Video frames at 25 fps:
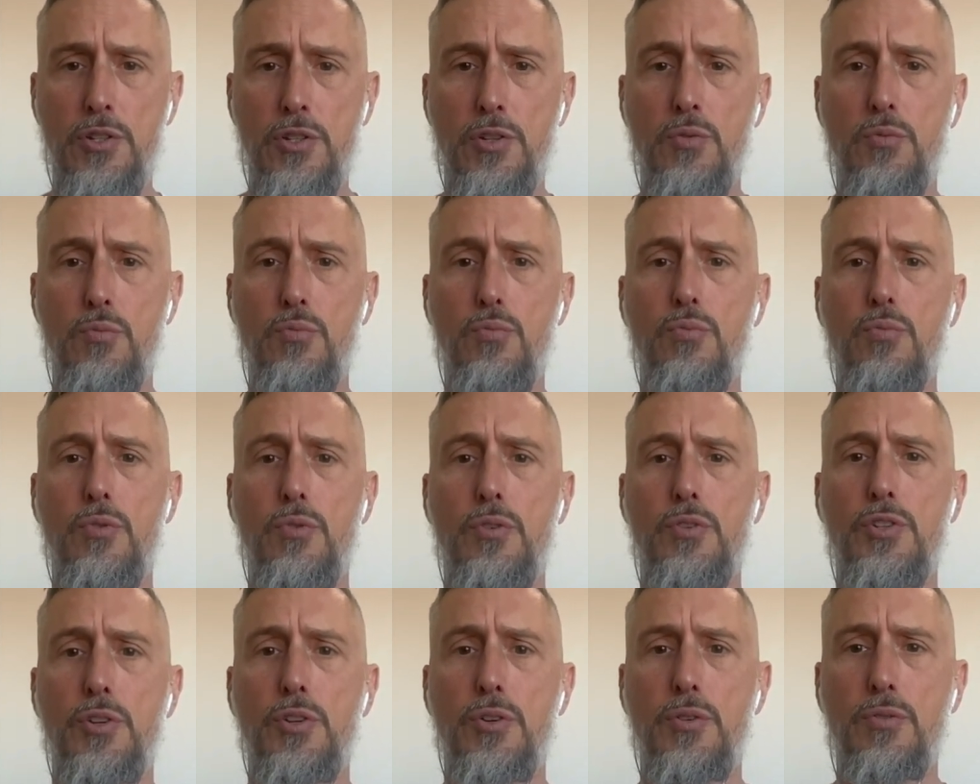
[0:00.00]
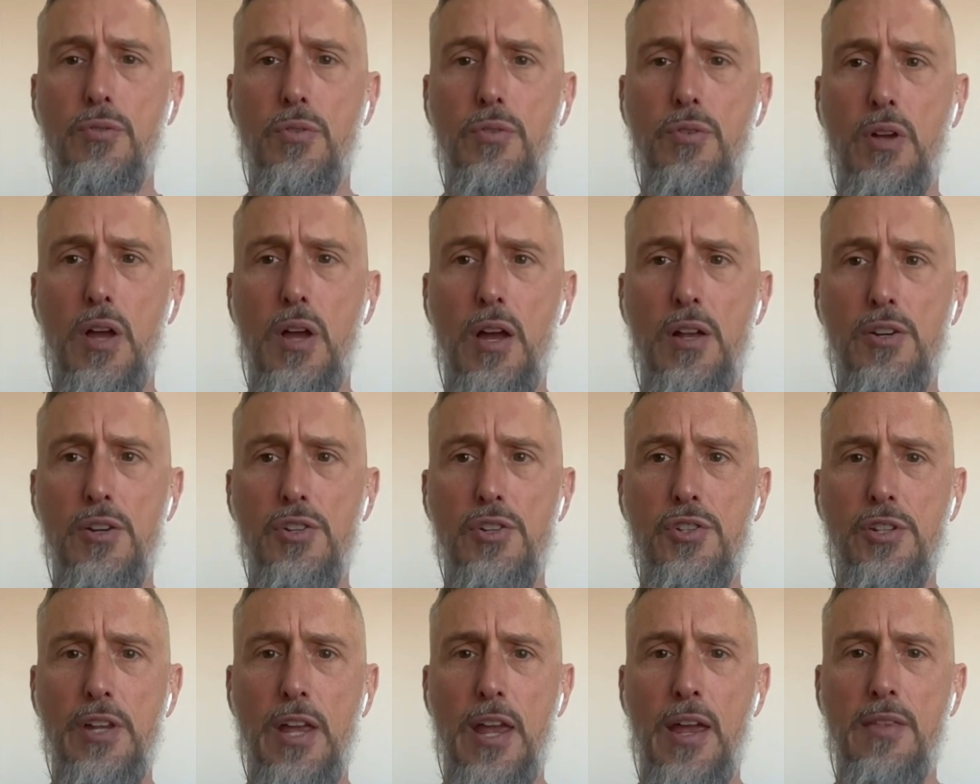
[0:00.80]
to to
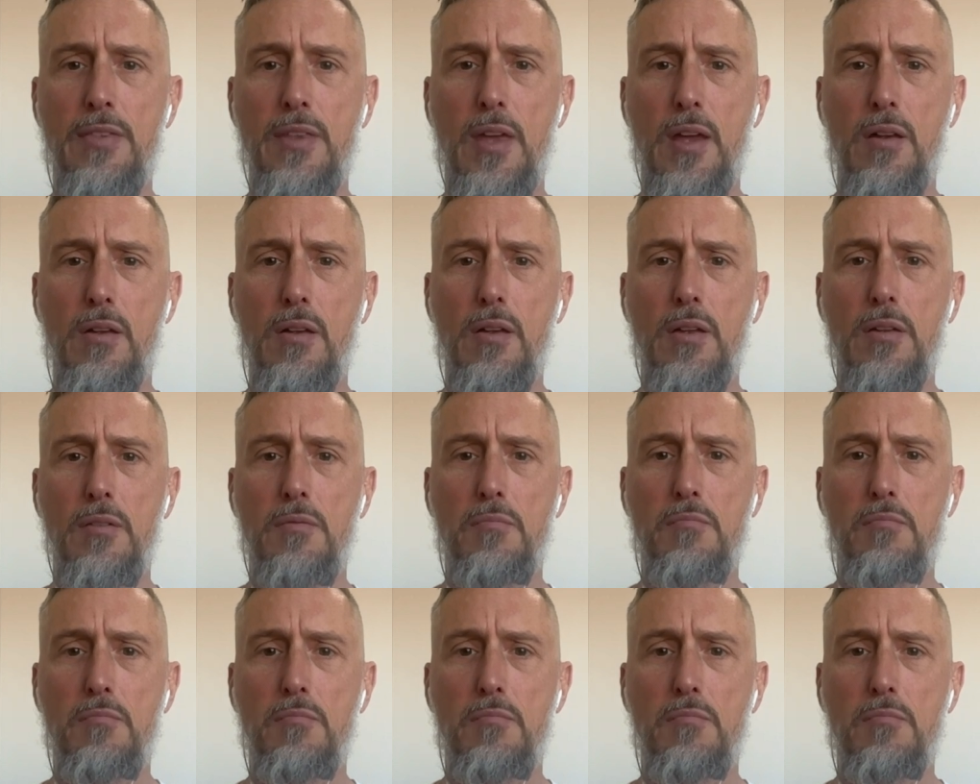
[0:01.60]
understand that